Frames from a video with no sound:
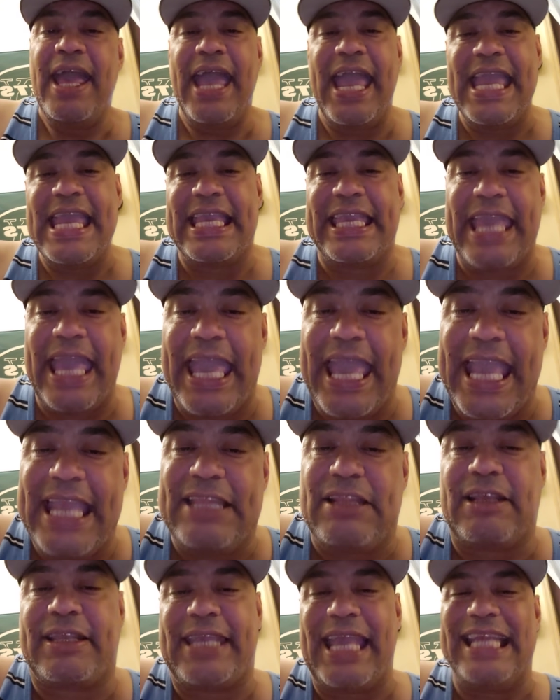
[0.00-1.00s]
aka
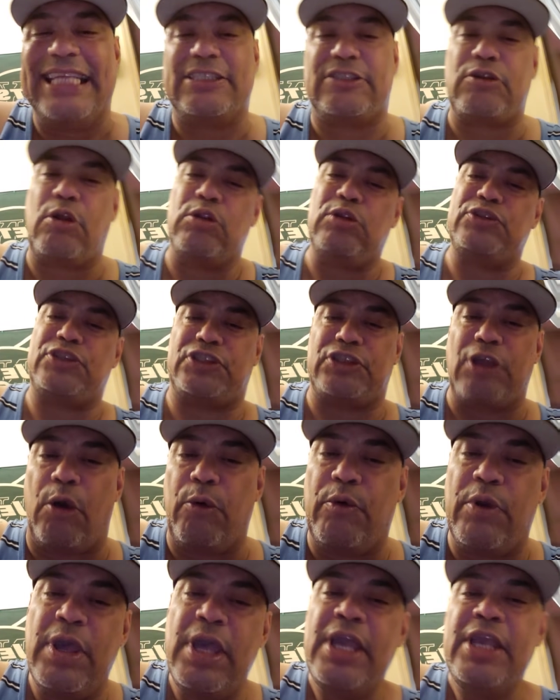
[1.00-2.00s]
the K Solo Show.